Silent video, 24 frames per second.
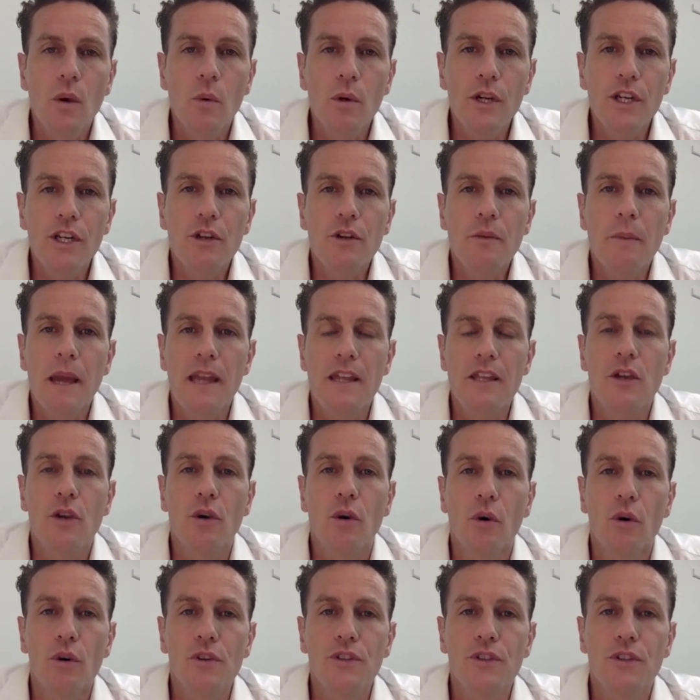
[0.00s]
What do you do about your
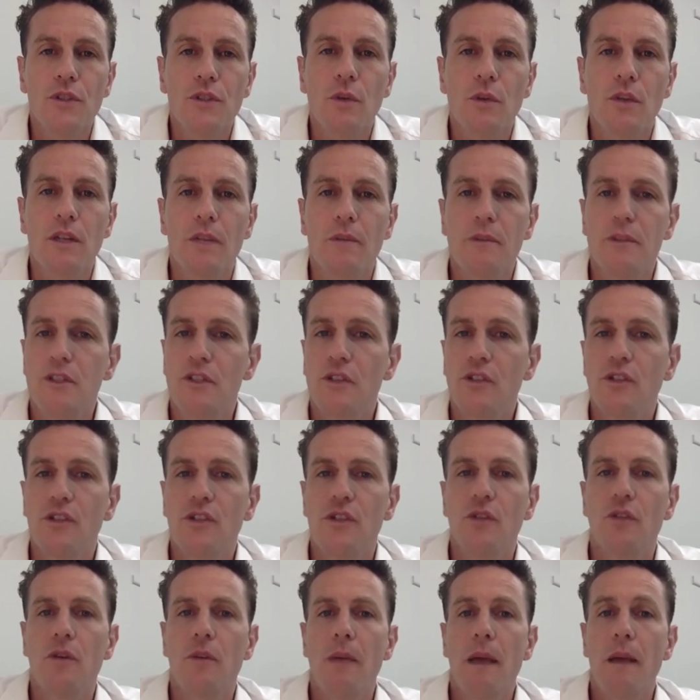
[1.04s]
courses? What do you
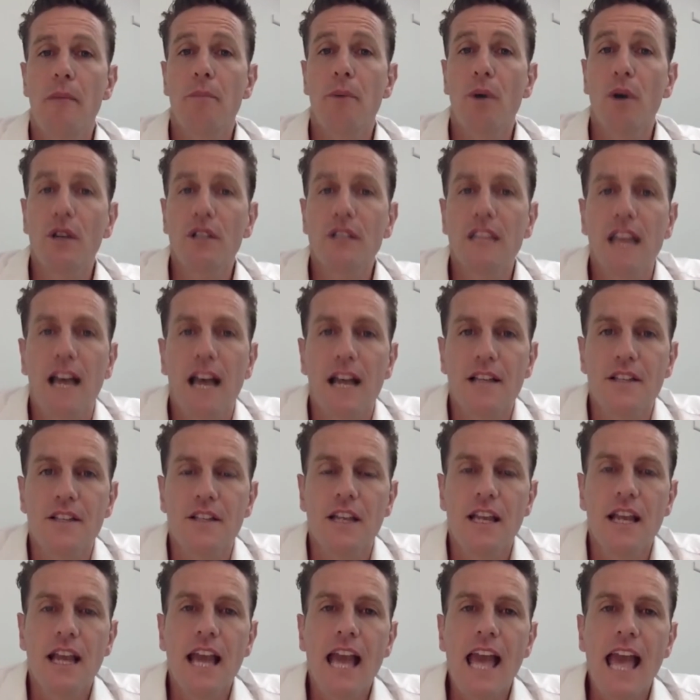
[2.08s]
do about
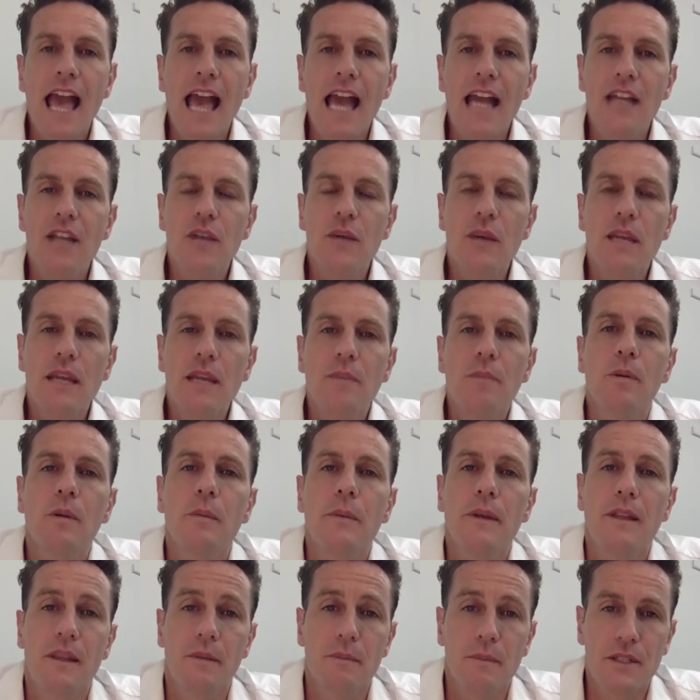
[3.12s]
podcasts? How do you
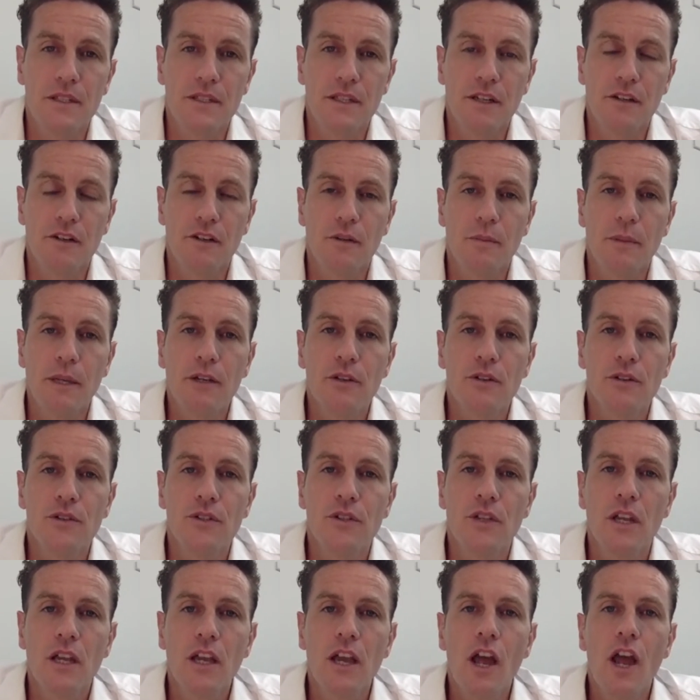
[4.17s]
implement the material?
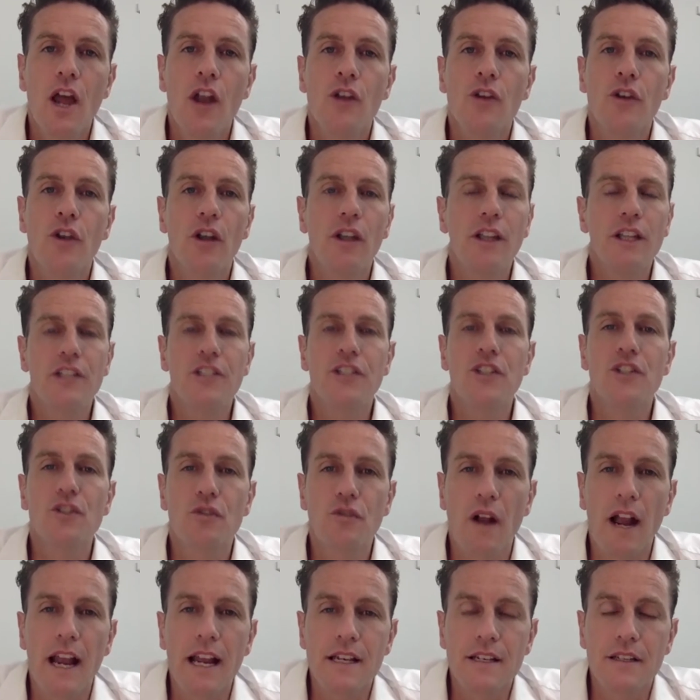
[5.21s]
Because knowledge is
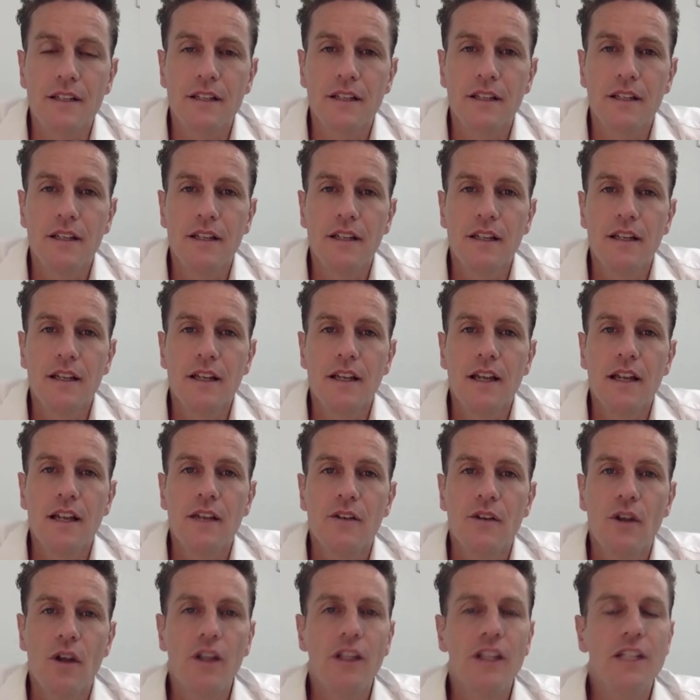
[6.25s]
great,
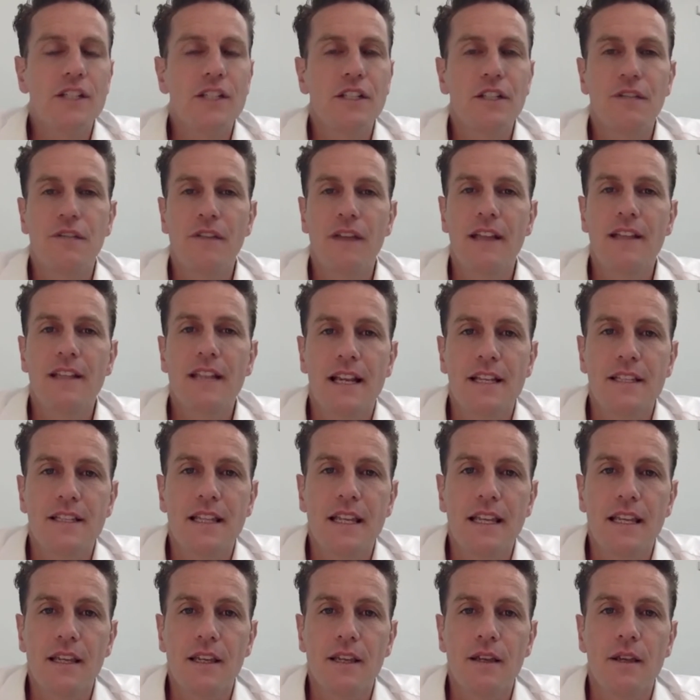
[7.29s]
knowledge is
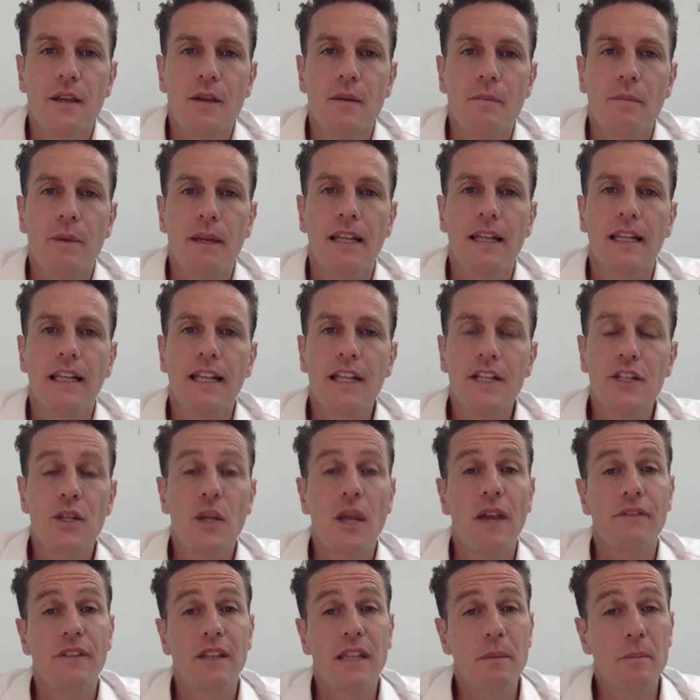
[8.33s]
fantastic. But unless you
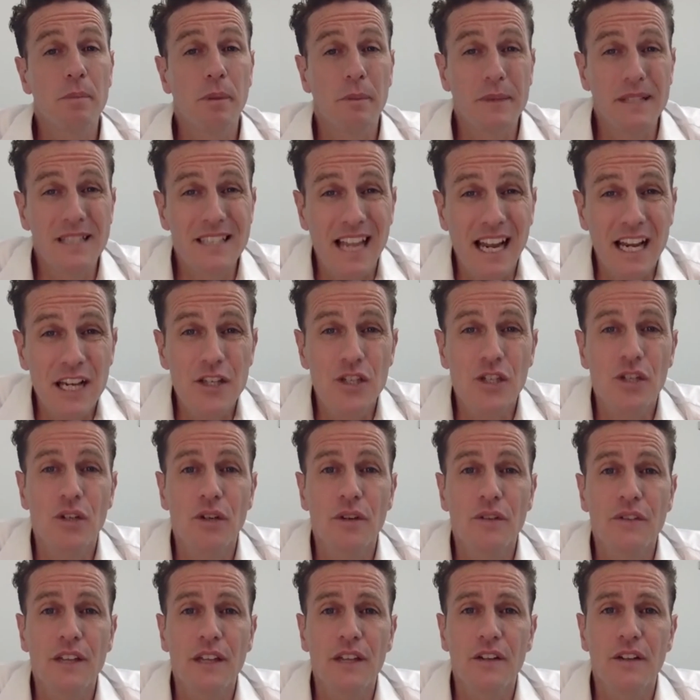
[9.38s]
have the implementation
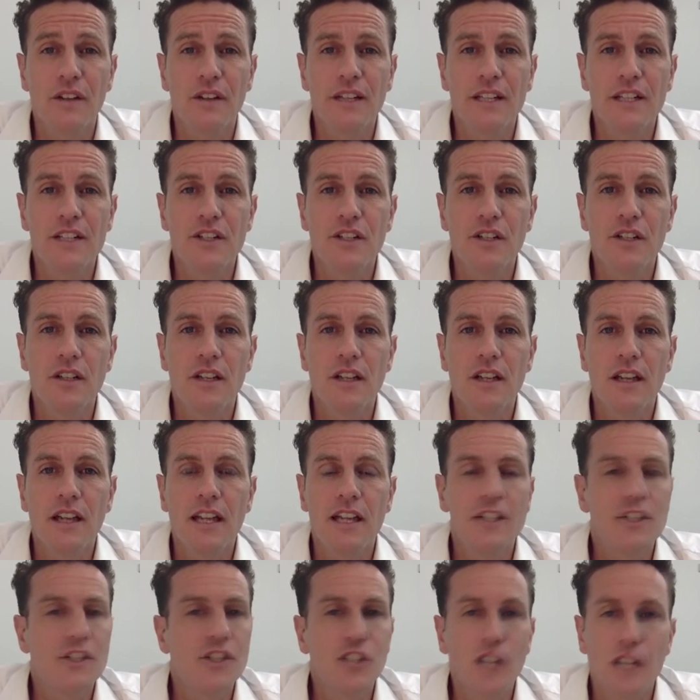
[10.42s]
of that knowledge,
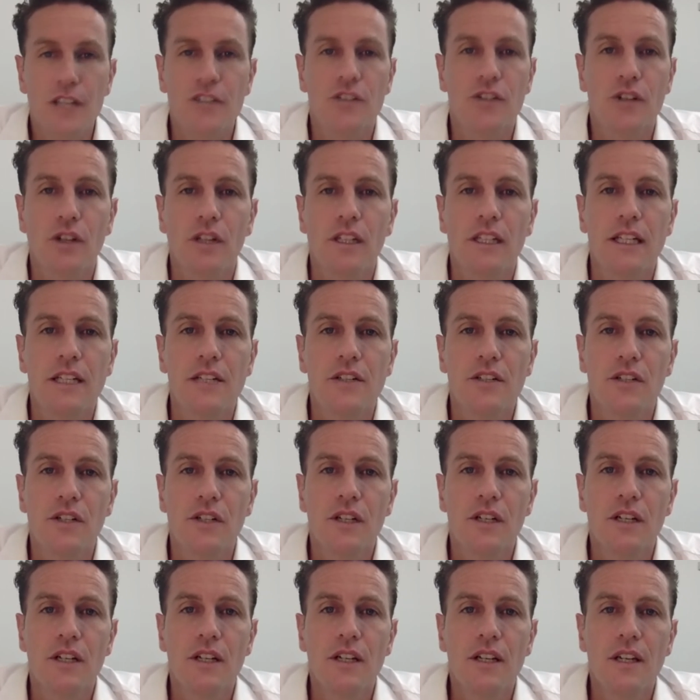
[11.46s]
it's just knowledge.